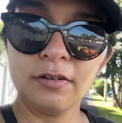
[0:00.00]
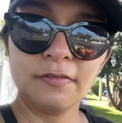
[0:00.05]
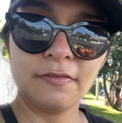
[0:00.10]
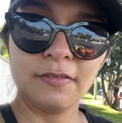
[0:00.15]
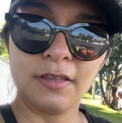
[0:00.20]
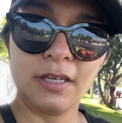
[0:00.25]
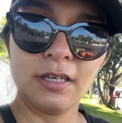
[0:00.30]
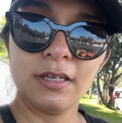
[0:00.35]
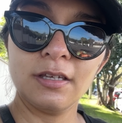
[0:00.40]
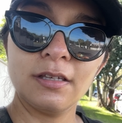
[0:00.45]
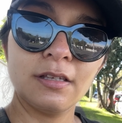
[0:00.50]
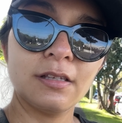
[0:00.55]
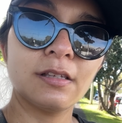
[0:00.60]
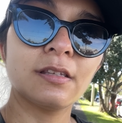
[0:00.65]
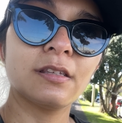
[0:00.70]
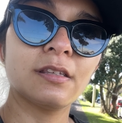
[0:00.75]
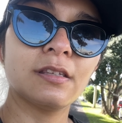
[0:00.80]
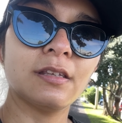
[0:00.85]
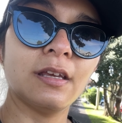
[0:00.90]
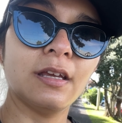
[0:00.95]
of
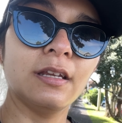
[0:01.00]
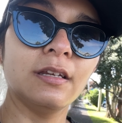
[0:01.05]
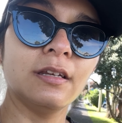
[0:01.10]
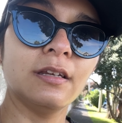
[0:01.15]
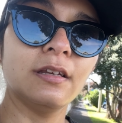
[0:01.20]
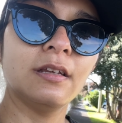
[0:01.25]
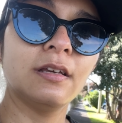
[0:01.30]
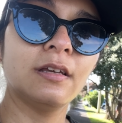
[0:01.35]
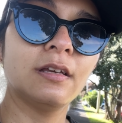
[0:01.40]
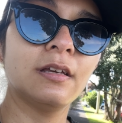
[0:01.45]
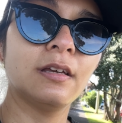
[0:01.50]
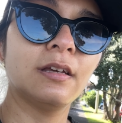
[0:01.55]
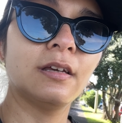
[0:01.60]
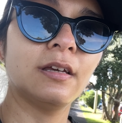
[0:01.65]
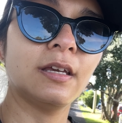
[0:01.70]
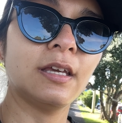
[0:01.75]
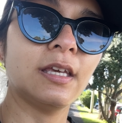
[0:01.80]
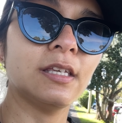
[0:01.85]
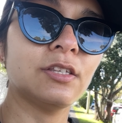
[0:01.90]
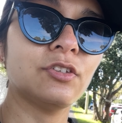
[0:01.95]
things and
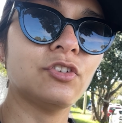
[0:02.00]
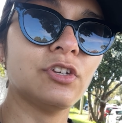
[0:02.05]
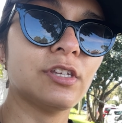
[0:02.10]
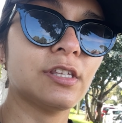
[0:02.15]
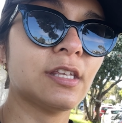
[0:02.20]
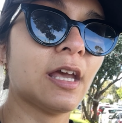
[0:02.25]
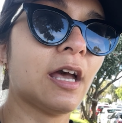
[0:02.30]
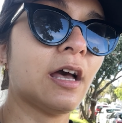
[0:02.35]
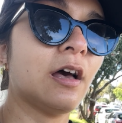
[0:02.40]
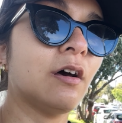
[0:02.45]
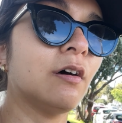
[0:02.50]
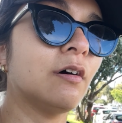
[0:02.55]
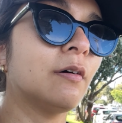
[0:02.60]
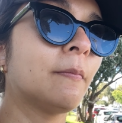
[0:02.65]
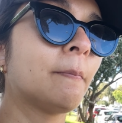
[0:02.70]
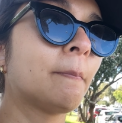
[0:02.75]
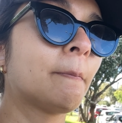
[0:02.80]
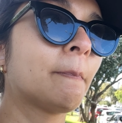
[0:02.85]
I guess just how